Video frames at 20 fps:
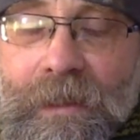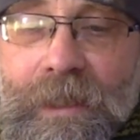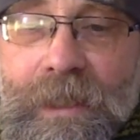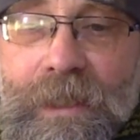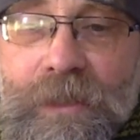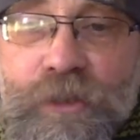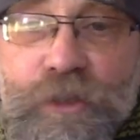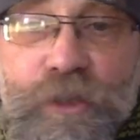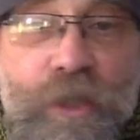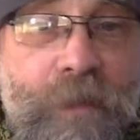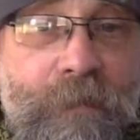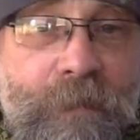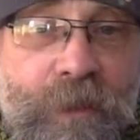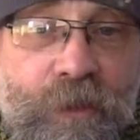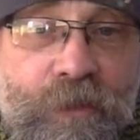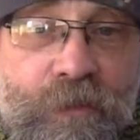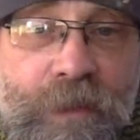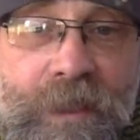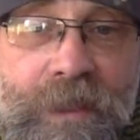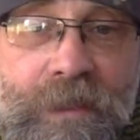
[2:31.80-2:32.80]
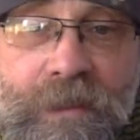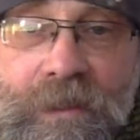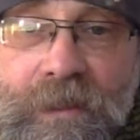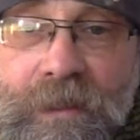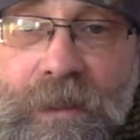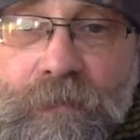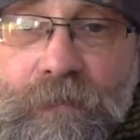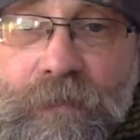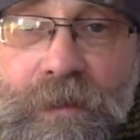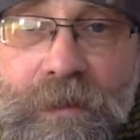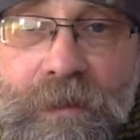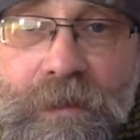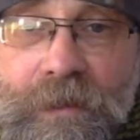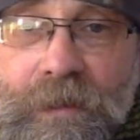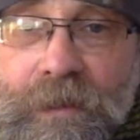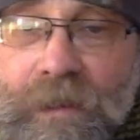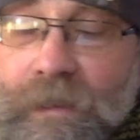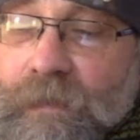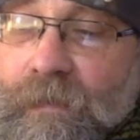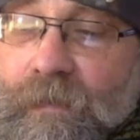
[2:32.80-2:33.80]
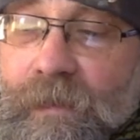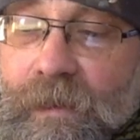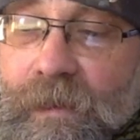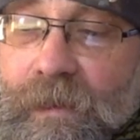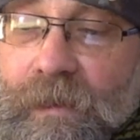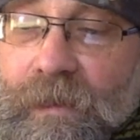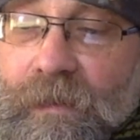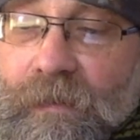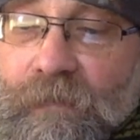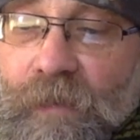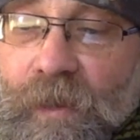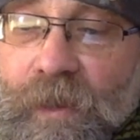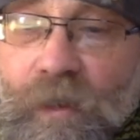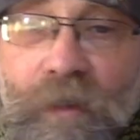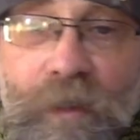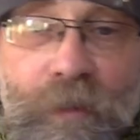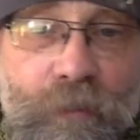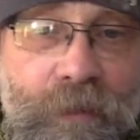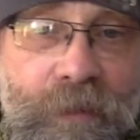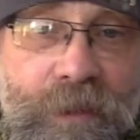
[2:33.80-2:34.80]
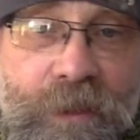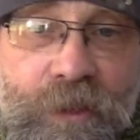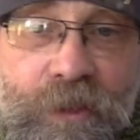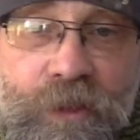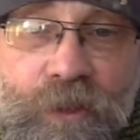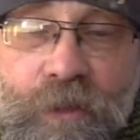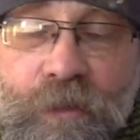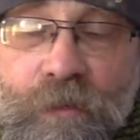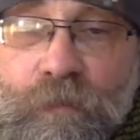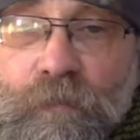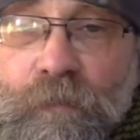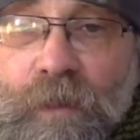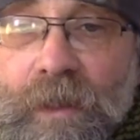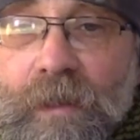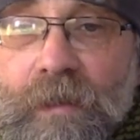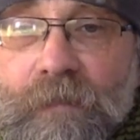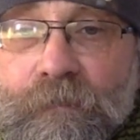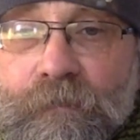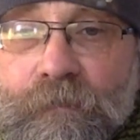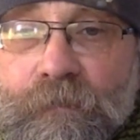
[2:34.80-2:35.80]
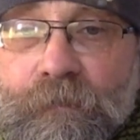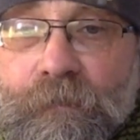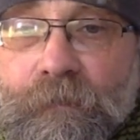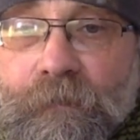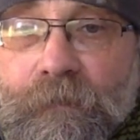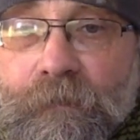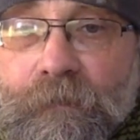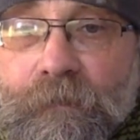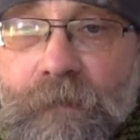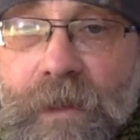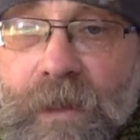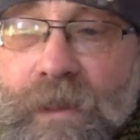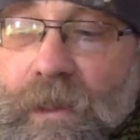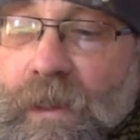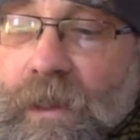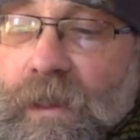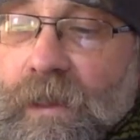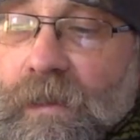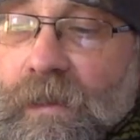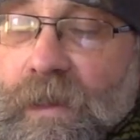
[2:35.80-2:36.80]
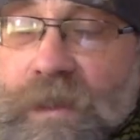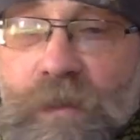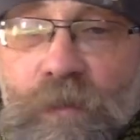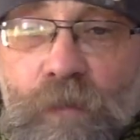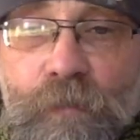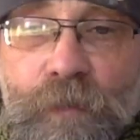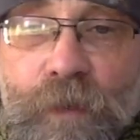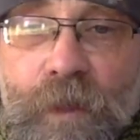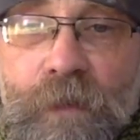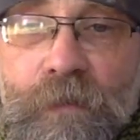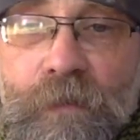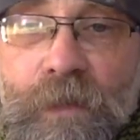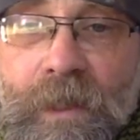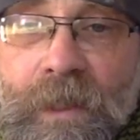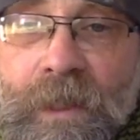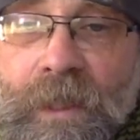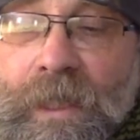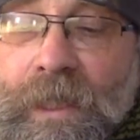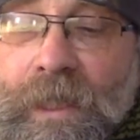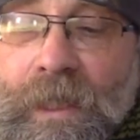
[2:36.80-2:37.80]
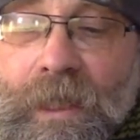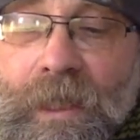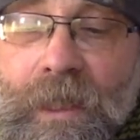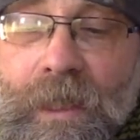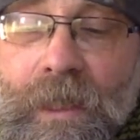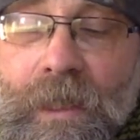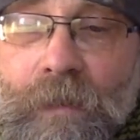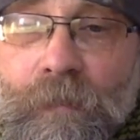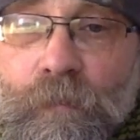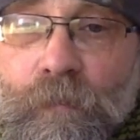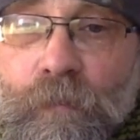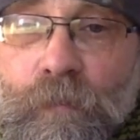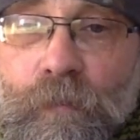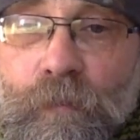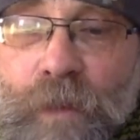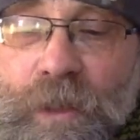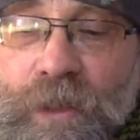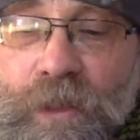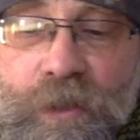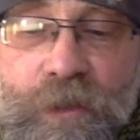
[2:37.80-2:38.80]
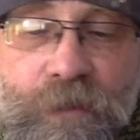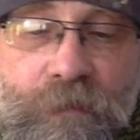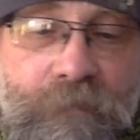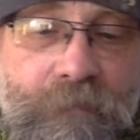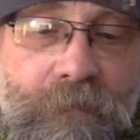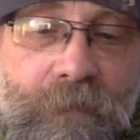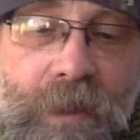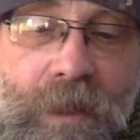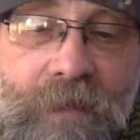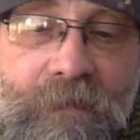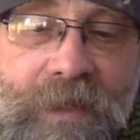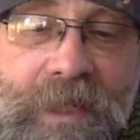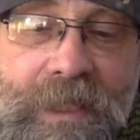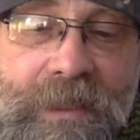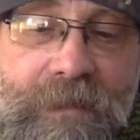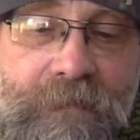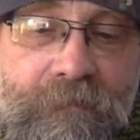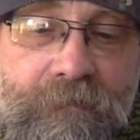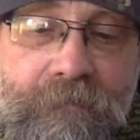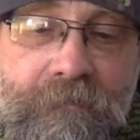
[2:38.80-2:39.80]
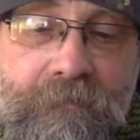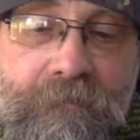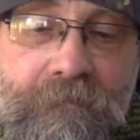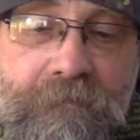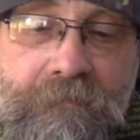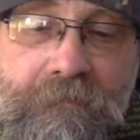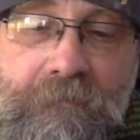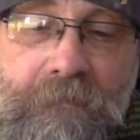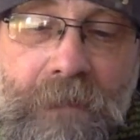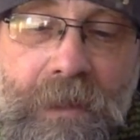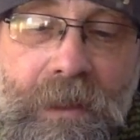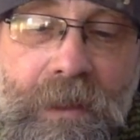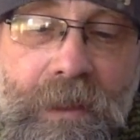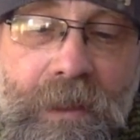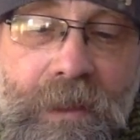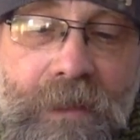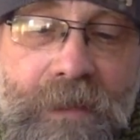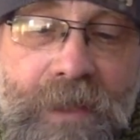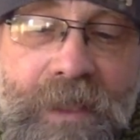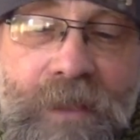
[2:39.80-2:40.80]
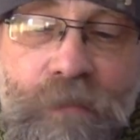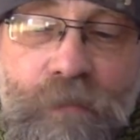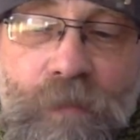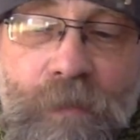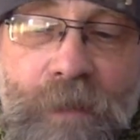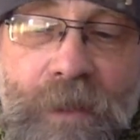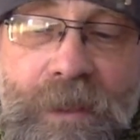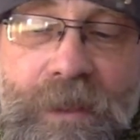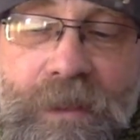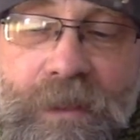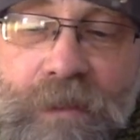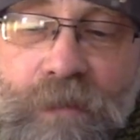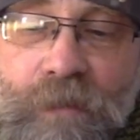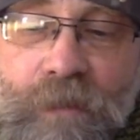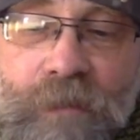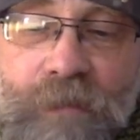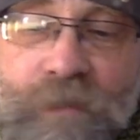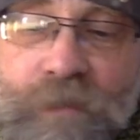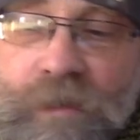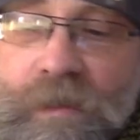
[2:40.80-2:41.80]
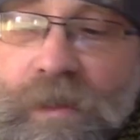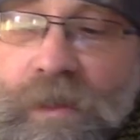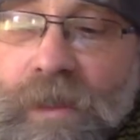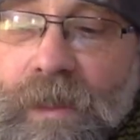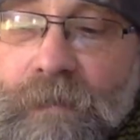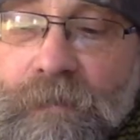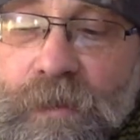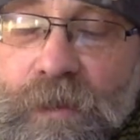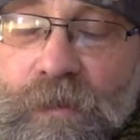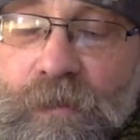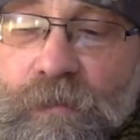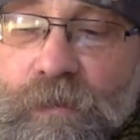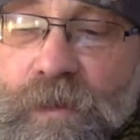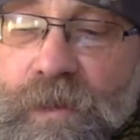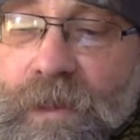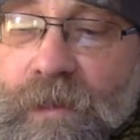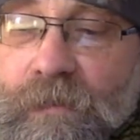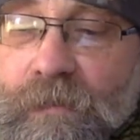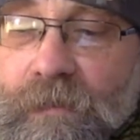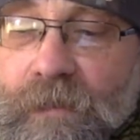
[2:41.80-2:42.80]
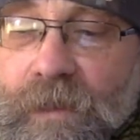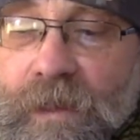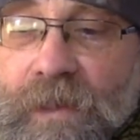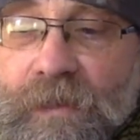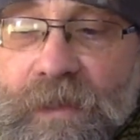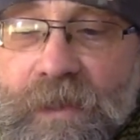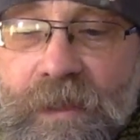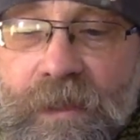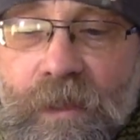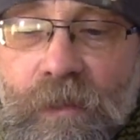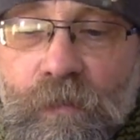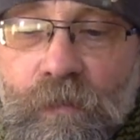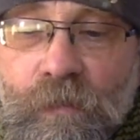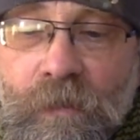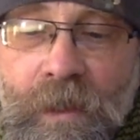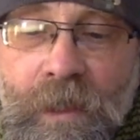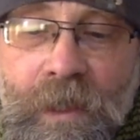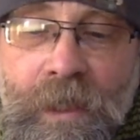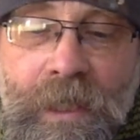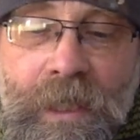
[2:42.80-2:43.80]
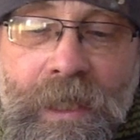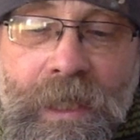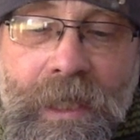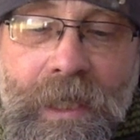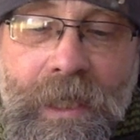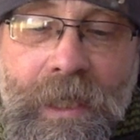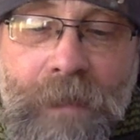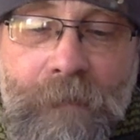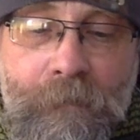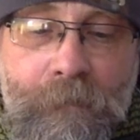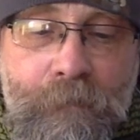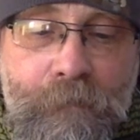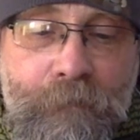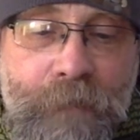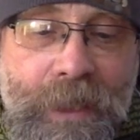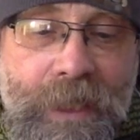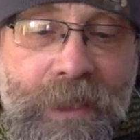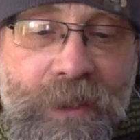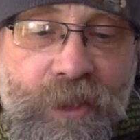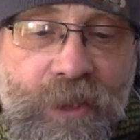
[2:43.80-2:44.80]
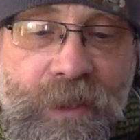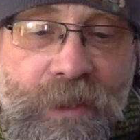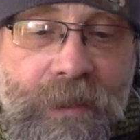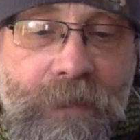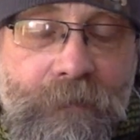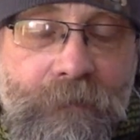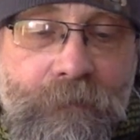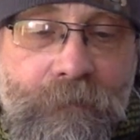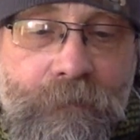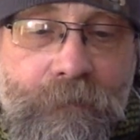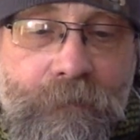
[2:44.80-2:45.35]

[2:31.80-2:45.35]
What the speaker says: in Jermyn Street. It was a very high quality shoe, one of a nice old brogue, which I've had the heel replaced quite a few times, and also the sole. But actually,